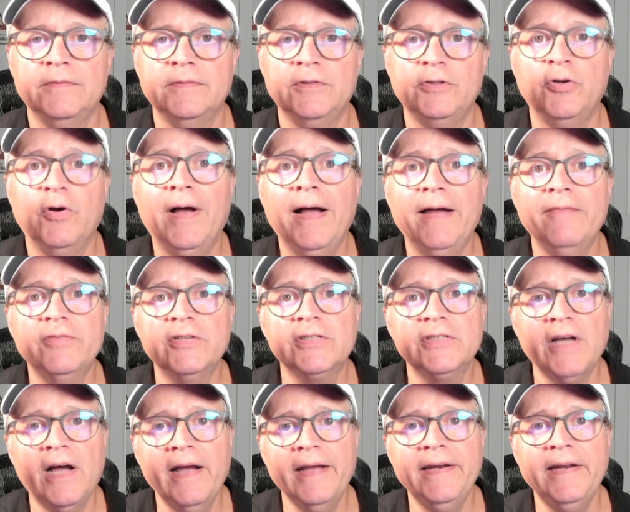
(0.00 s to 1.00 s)
You'll have to
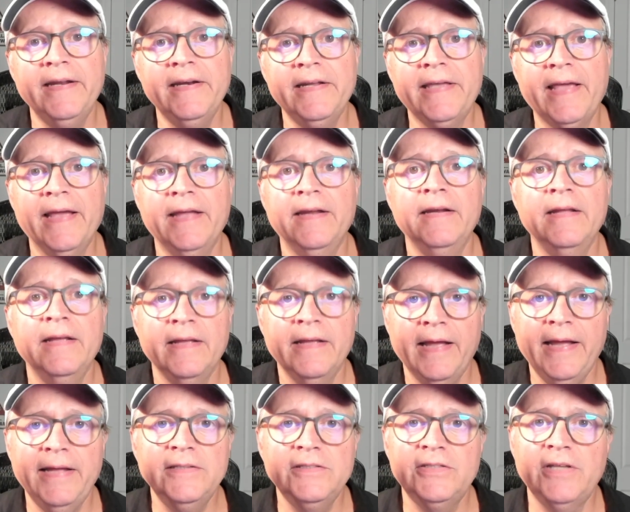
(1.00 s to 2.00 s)
sign in again
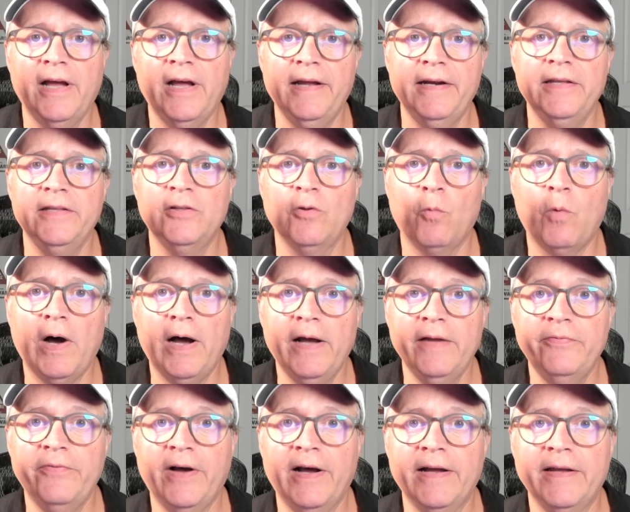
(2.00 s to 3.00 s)
and sign in to
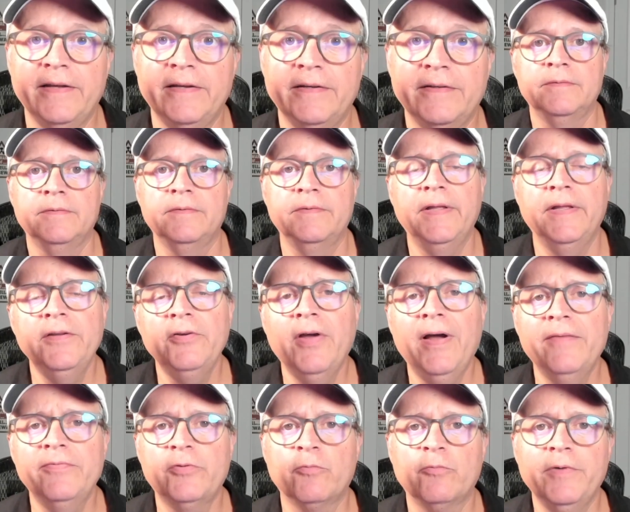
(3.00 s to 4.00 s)
Wi-Fi. Then you'll
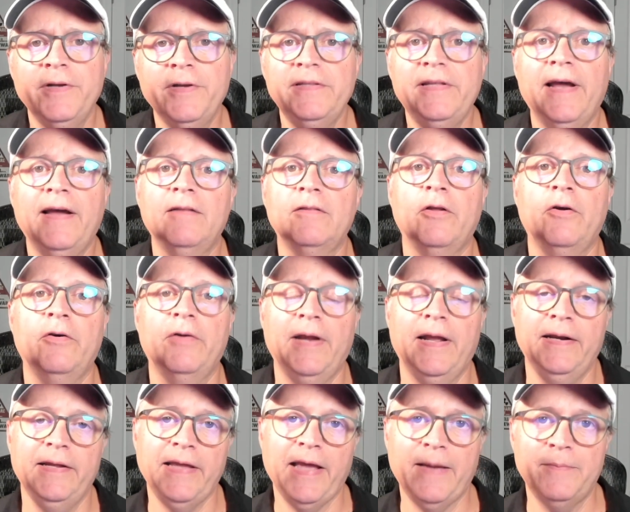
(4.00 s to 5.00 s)
have to re-download
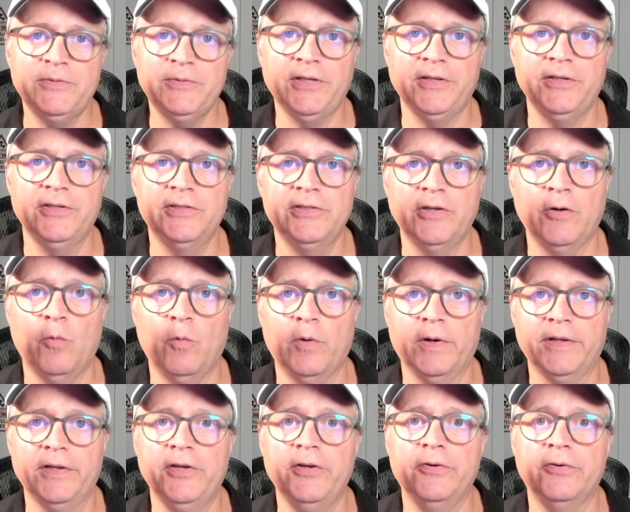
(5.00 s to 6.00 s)
any apps that you still want
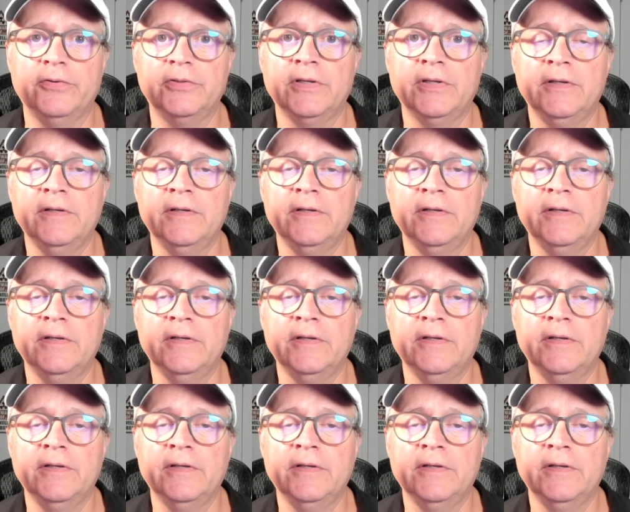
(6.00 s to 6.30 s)
to use,